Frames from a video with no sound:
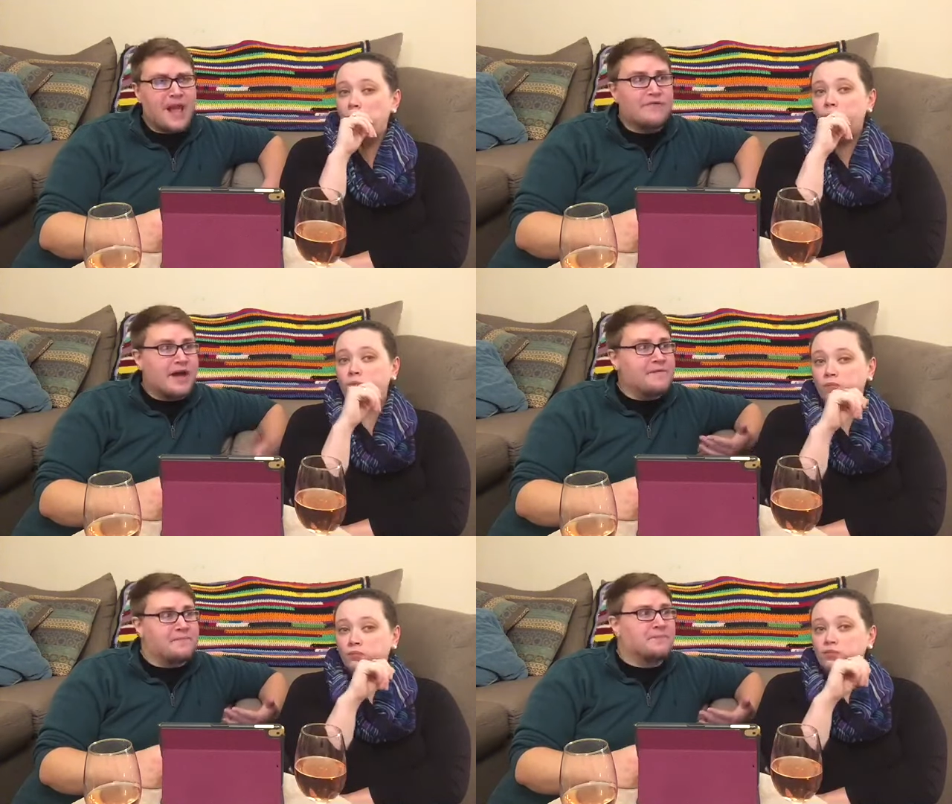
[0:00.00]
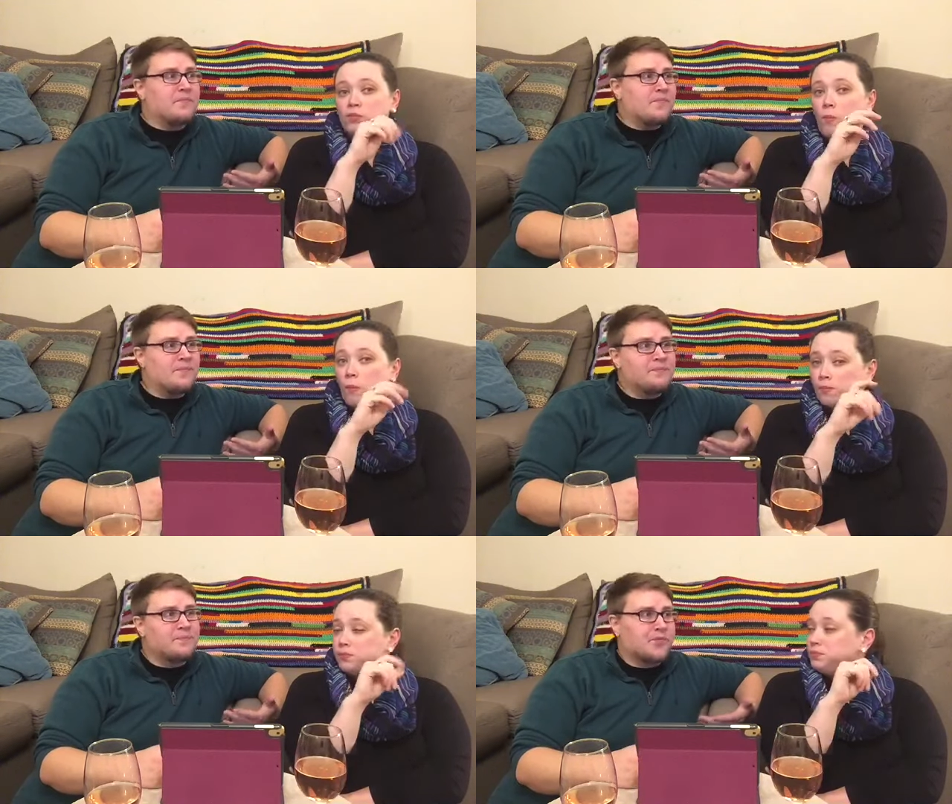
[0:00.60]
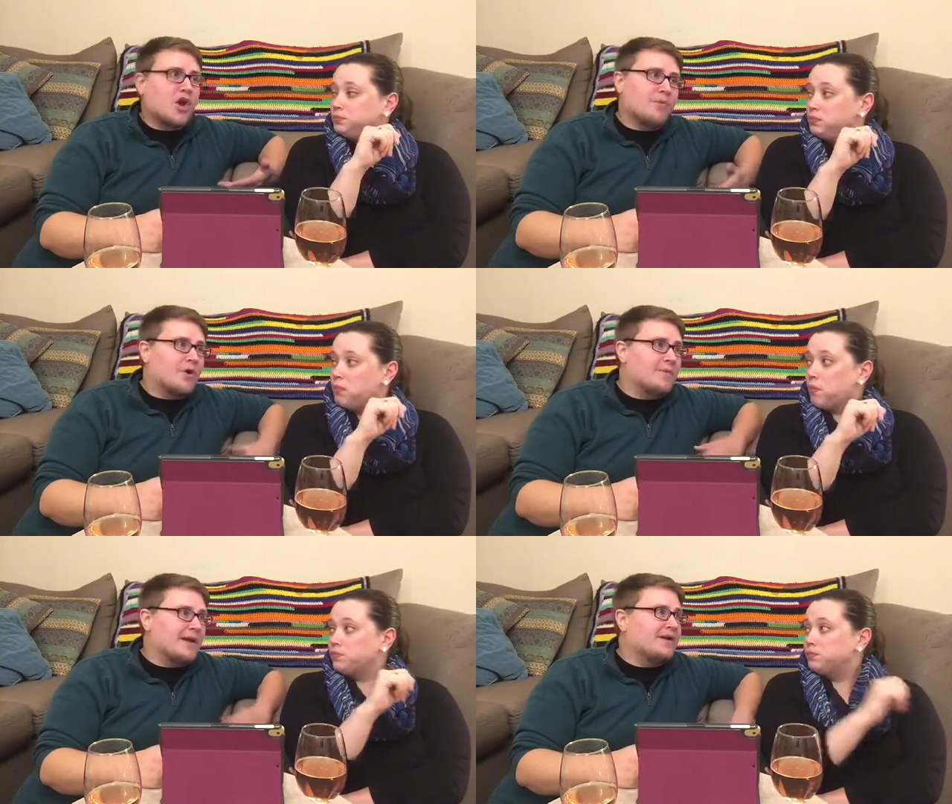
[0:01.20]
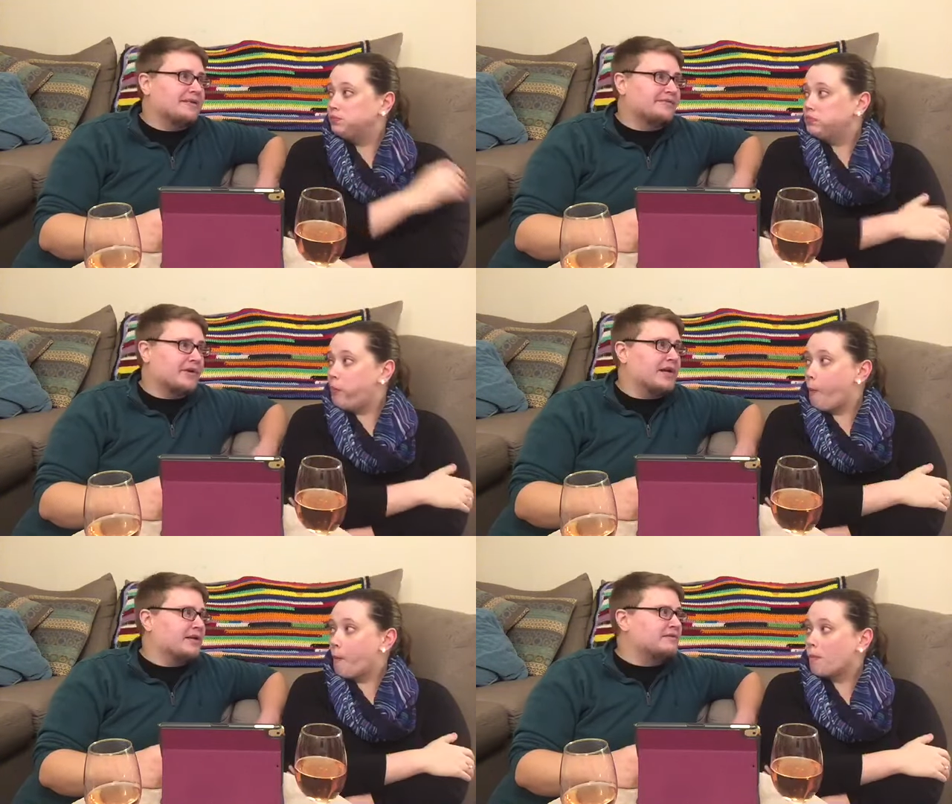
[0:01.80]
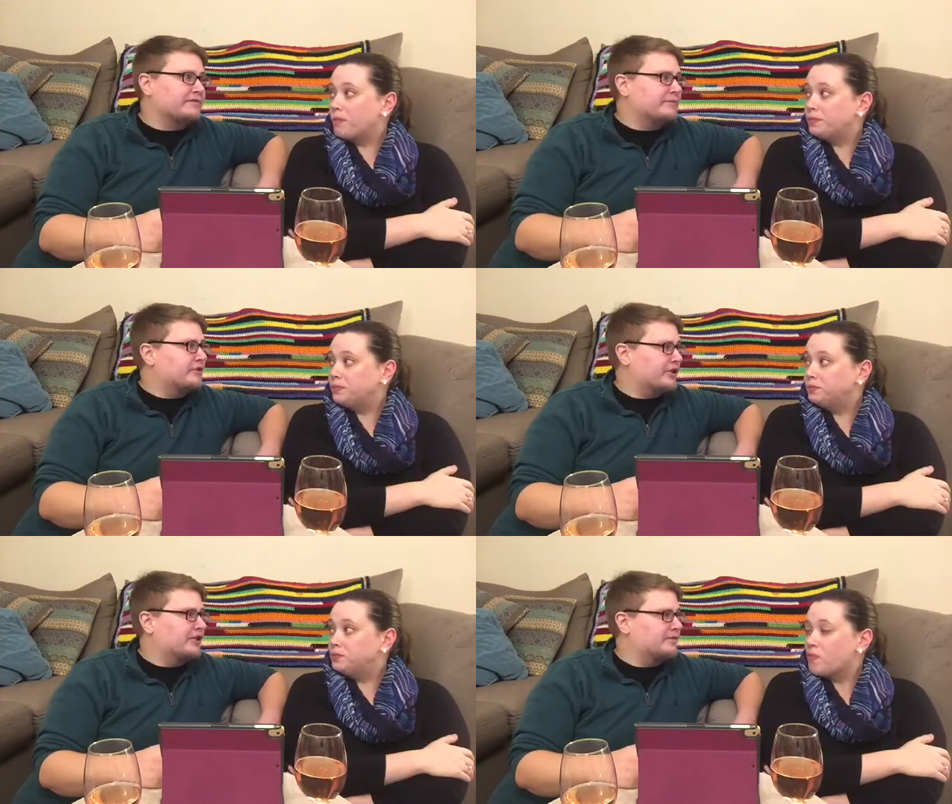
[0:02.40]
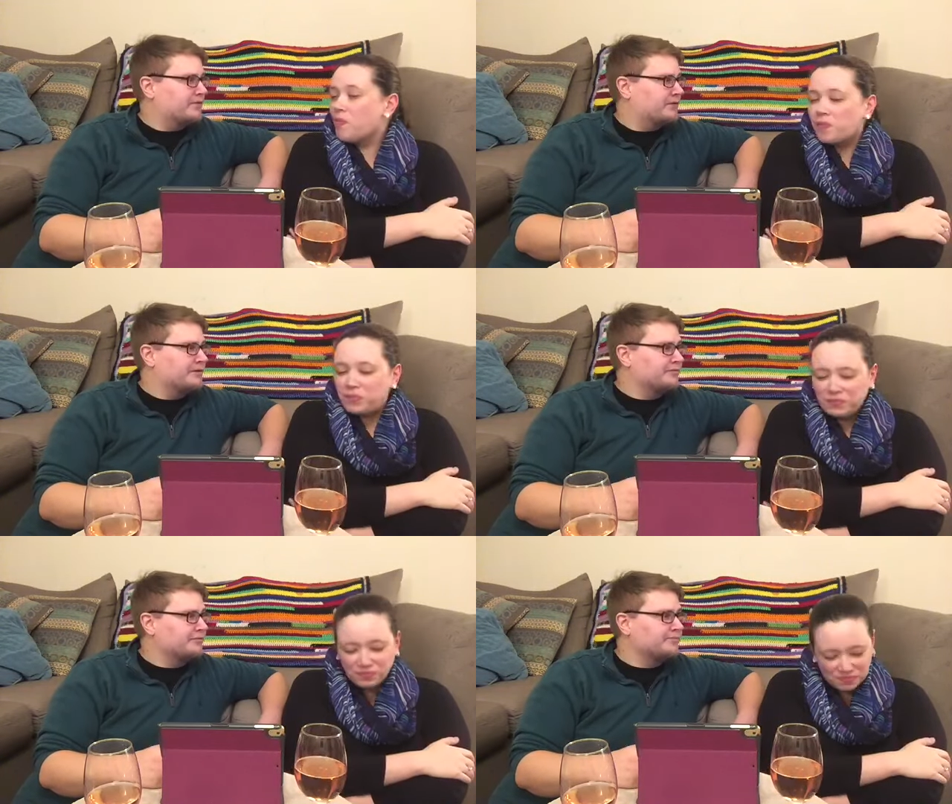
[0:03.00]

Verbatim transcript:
Speaker 1: I've gotten a Barbie house for Hannah from the trash before.